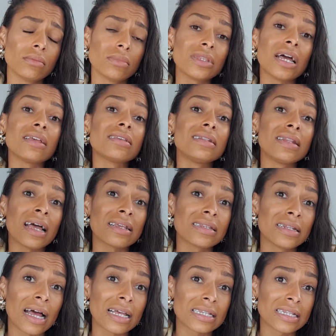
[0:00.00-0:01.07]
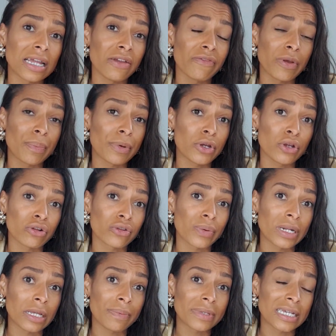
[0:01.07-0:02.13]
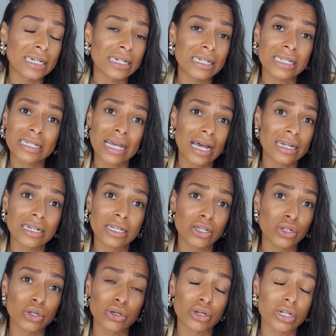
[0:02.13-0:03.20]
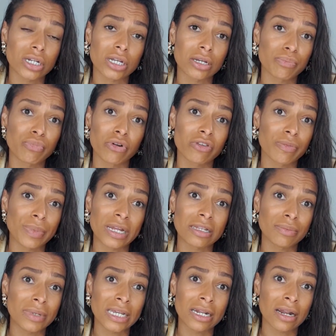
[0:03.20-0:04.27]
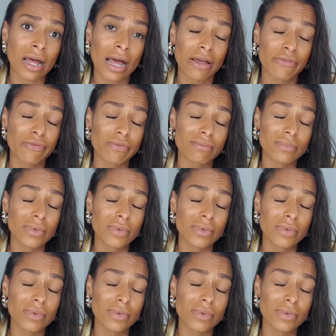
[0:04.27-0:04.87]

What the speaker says: That's nice, David, but your 20% discount is not gonna prospect me in life.